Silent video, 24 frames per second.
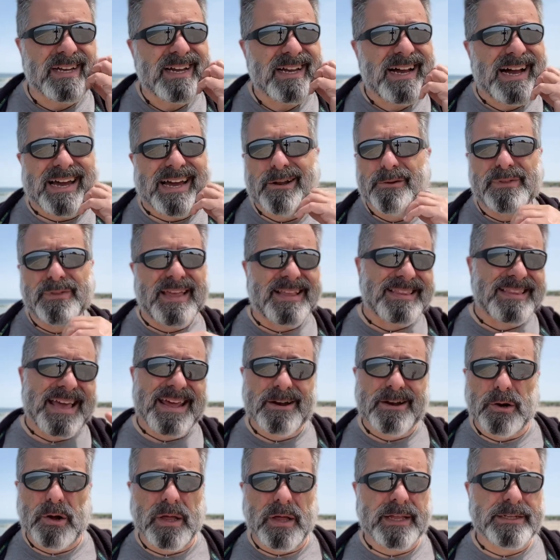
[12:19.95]
I don't think that at
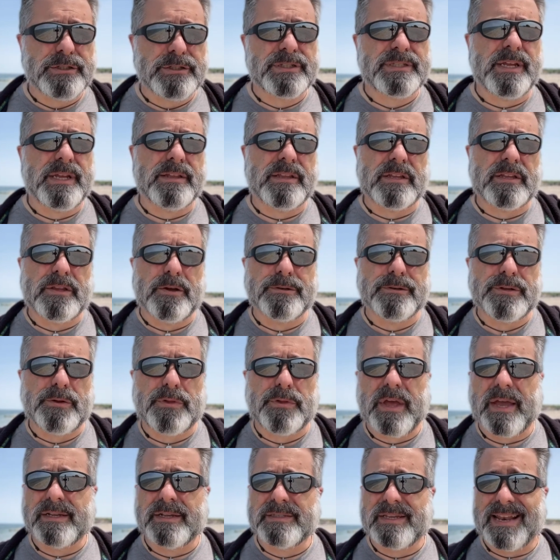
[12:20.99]
all. I just think that those are
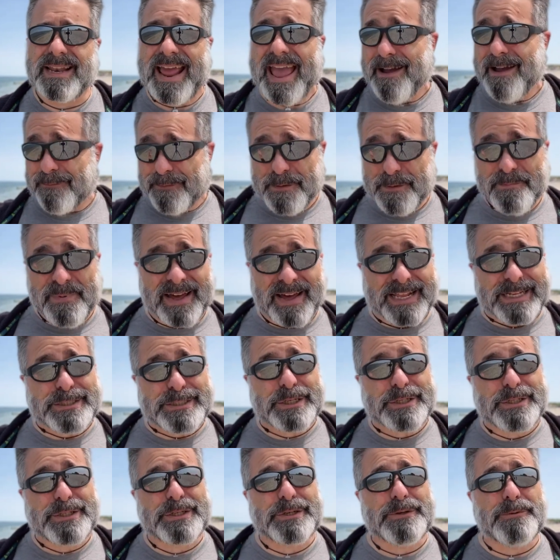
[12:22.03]
things that everybody
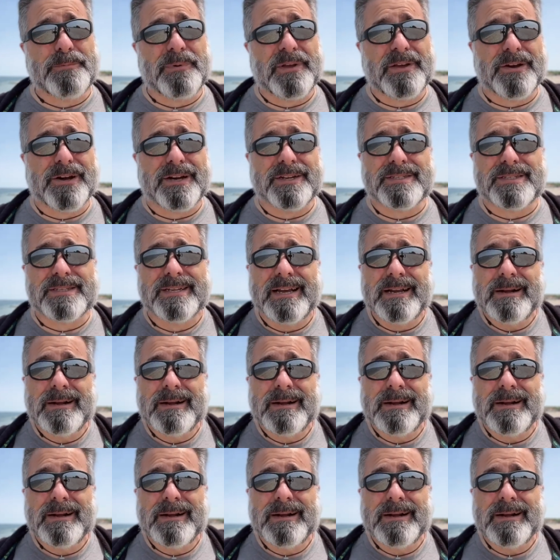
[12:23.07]
should do because